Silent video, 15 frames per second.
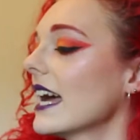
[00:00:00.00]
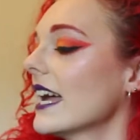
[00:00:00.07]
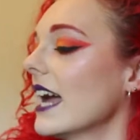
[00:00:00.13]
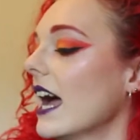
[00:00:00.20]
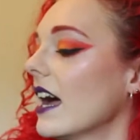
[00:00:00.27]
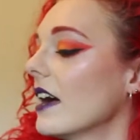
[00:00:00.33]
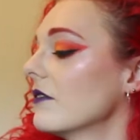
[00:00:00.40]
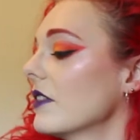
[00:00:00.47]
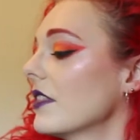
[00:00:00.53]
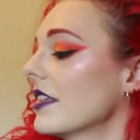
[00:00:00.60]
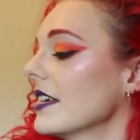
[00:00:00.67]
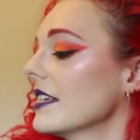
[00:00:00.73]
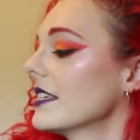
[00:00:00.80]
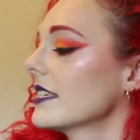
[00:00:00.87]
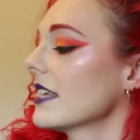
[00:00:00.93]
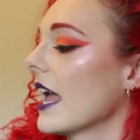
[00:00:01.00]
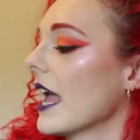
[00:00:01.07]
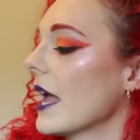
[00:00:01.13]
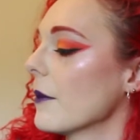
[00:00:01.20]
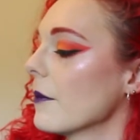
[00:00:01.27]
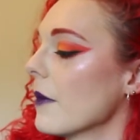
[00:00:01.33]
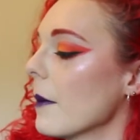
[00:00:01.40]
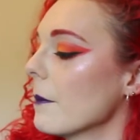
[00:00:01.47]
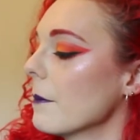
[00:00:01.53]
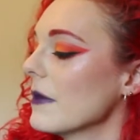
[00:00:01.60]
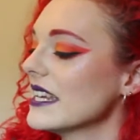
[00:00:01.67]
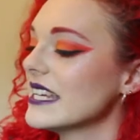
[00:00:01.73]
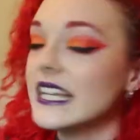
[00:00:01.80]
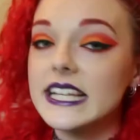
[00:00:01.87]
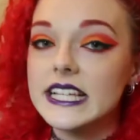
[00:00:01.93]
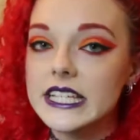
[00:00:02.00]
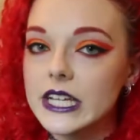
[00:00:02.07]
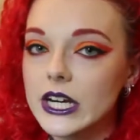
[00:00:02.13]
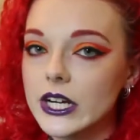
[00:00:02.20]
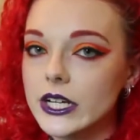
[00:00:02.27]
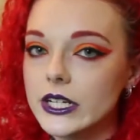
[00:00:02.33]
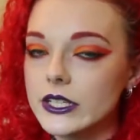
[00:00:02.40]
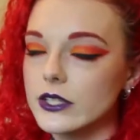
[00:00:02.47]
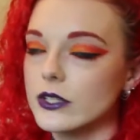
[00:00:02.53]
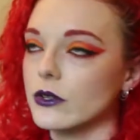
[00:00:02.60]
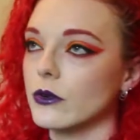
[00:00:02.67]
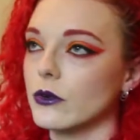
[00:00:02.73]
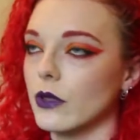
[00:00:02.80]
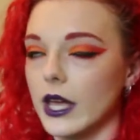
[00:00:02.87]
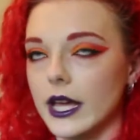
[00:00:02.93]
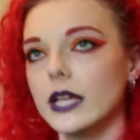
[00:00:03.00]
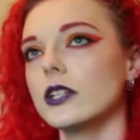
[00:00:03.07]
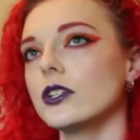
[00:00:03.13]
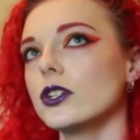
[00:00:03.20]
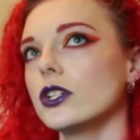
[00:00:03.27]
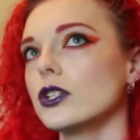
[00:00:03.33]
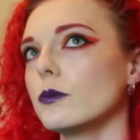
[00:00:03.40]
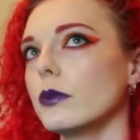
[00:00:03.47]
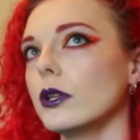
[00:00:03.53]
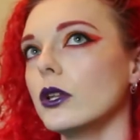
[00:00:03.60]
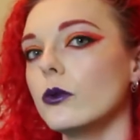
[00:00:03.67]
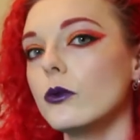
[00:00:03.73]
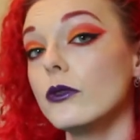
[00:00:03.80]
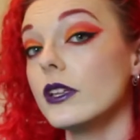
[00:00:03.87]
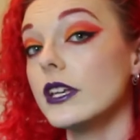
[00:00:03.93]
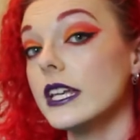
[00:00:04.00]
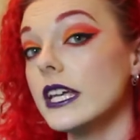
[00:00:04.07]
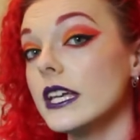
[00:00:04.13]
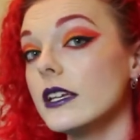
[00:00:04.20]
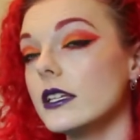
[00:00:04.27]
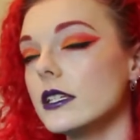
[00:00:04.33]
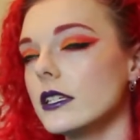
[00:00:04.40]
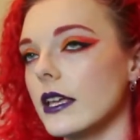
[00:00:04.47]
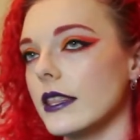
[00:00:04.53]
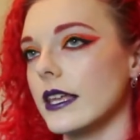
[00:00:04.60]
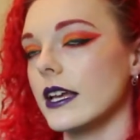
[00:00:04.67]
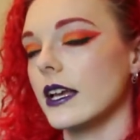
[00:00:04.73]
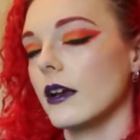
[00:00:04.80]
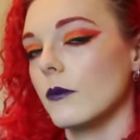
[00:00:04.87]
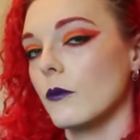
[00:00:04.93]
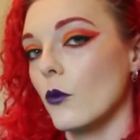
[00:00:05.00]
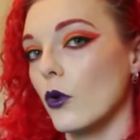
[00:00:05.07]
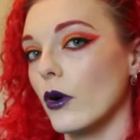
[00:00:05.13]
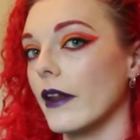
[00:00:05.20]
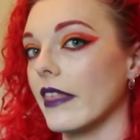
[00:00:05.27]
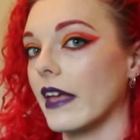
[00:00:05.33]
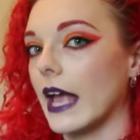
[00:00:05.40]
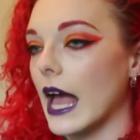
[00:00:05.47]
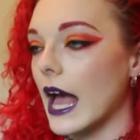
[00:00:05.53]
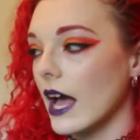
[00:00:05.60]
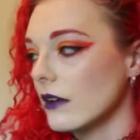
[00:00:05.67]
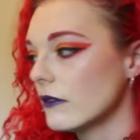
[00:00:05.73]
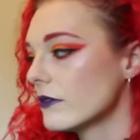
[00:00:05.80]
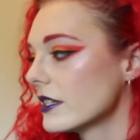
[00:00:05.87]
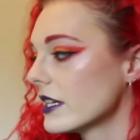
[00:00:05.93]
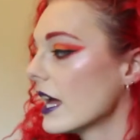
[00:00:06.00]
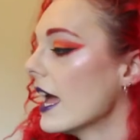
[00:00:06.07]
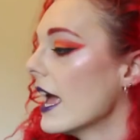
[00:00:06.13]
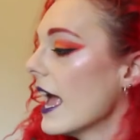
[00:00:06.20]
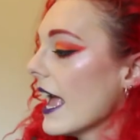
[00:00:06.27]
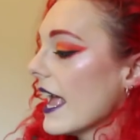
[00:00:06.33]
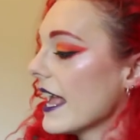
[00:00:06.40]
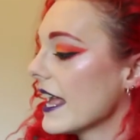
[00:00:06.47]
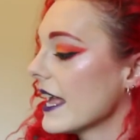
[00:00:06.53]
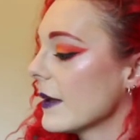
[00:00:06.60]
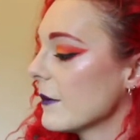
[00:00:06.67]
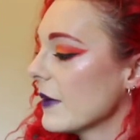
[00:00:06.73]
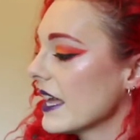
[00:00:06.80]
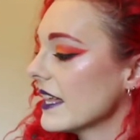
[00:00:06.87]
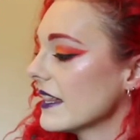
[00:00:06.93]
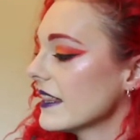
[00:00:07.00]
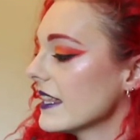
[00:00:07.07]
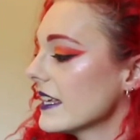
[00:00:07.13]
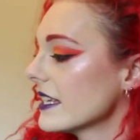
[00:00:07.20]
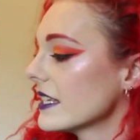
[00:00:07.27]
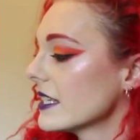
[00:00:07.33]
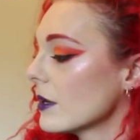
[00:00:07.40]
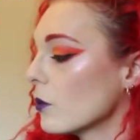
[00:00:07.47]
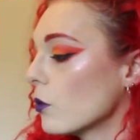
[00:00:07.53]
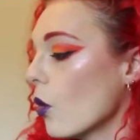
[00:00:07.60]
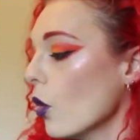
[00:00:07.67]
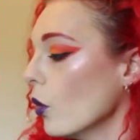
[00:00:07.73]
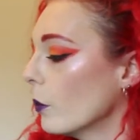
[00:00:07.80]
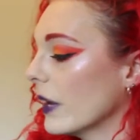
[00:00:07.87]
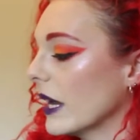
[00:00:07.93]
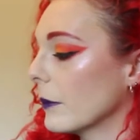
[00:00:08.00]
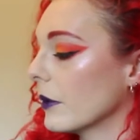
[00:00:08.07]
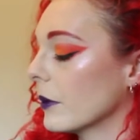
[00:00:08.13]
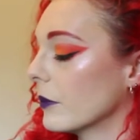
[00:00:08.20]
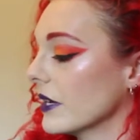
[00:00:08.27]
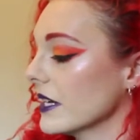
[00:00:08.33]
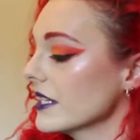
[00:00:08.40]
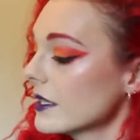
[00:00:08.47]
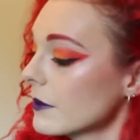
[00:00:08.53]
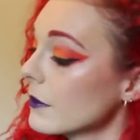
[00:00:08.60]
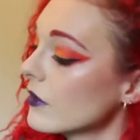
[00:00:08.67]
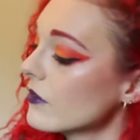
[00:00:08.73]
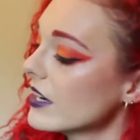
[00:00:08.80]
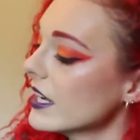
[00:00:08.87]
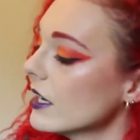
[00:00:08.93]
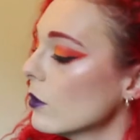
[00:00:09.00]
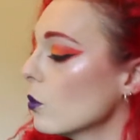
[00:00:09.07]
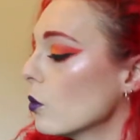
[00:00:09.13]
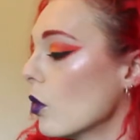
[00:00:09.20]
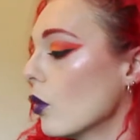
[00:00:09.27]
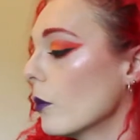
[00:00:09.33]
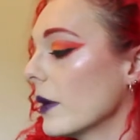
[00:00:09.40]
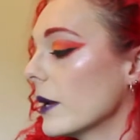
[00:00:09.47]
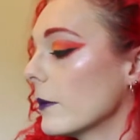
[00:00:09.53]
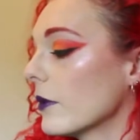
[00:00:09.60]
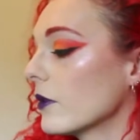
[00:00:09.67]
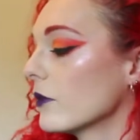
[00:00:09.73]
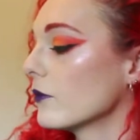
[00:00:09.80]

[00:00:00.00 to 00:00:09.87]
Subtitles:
I have this midi skirt, so like just below the knees, I think more at the calves, in this wallpaper print, Maria wallpaper